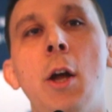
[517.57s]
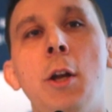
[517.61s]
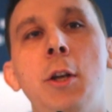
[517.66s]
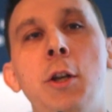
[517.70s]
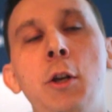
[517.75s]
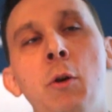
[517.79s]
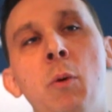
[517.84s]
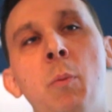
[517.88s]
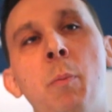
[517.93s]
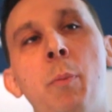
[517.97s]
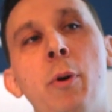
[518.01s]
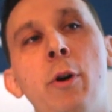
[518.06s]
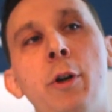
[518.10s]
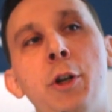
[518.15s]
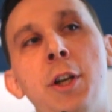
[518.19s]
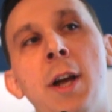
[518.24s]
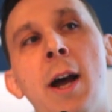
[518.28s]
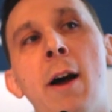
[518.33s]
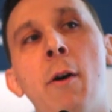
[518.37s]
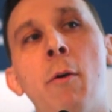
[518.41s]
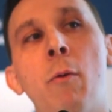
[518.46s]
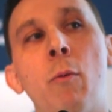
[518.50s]
to
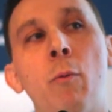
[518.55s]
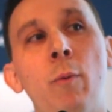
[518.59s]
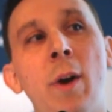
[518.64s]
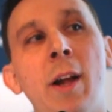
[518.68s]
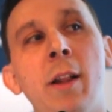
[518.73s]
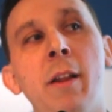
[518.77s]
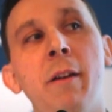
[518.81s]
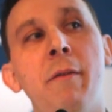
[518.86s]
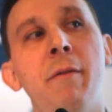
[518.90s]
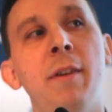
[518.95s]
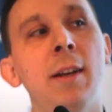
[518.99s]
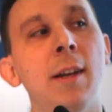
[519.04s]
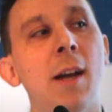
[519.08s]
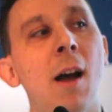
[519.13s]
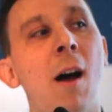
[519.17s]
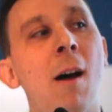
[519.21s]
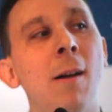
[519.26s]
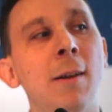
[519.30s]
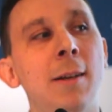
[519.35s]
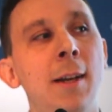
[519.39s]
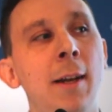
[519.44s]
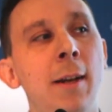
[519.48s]
push out relevant
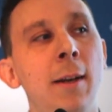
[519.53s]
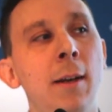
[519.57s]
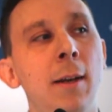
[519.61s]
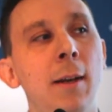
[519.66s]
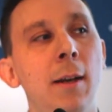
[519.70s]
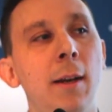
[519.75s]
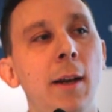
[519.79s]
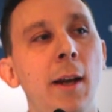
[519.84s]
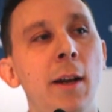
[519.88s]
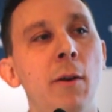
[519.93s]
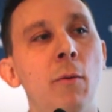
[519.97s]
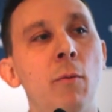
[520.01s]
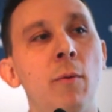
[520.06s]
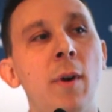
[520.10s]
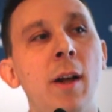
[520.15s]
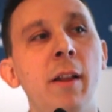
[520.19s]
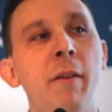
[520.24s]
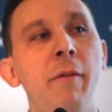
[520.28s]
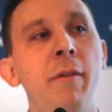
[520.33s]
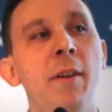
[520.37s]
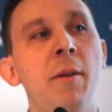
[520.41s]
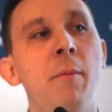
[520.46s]
content and
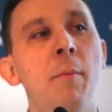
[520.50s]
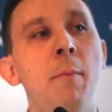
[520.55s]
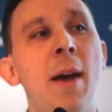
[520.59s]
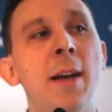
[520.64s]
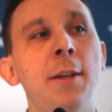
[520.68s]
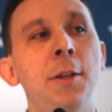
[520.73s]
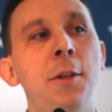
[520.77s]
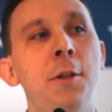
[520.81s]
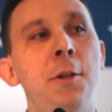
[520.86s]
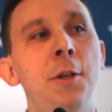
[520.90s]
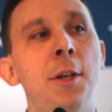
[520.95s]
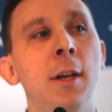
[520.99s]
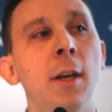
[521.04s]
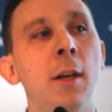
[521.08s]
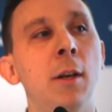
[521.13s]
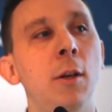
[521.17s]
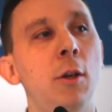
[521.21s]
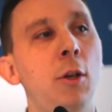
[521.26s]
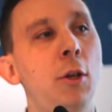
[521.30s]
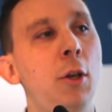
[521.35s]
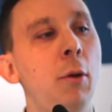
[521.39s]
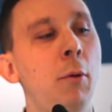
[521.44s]
relevant
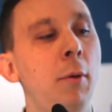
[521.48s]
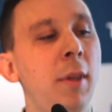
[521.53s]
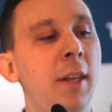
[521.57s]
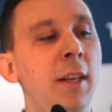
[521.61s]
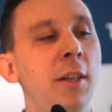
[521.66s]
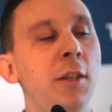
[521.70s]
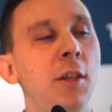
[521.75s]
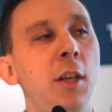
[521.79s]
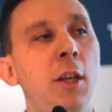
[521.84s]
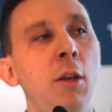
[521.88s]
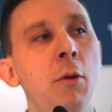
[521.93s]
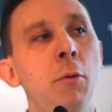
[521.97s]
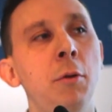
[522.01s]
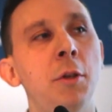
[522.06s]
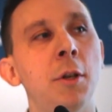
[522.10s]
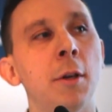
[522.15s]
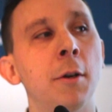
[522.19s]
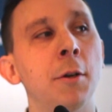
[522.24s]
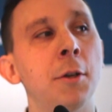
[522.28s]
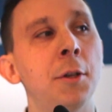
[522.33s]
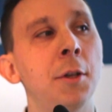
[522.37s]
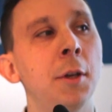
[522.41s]
messaging to these
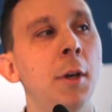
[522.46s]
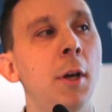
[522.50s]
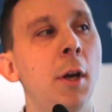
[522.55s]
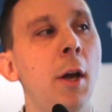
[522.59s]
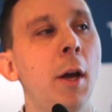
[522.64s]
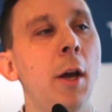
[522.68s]
users